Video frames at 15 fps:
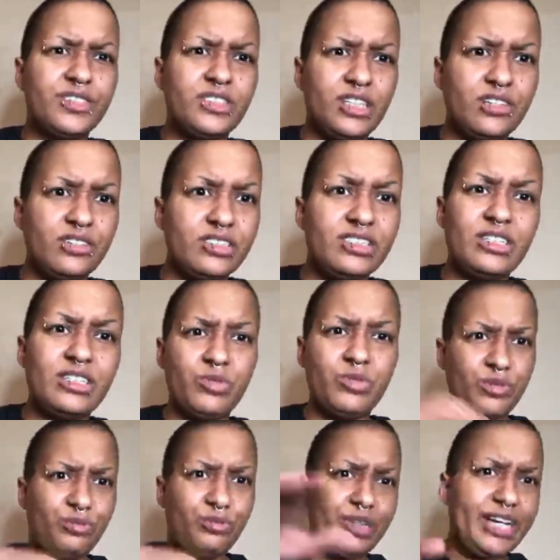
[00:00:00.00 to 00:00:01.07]
seriously when
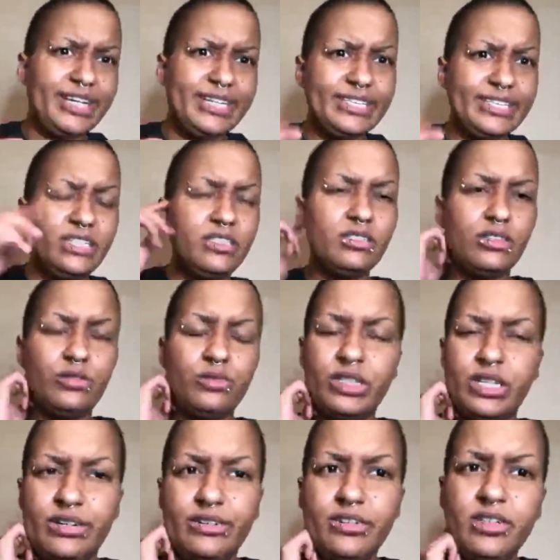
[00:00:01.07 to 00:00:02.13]
you're playing it or
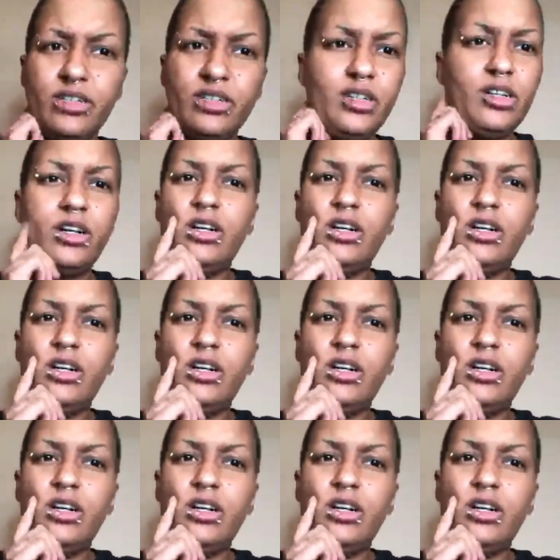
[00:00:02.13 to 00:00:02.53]
whatever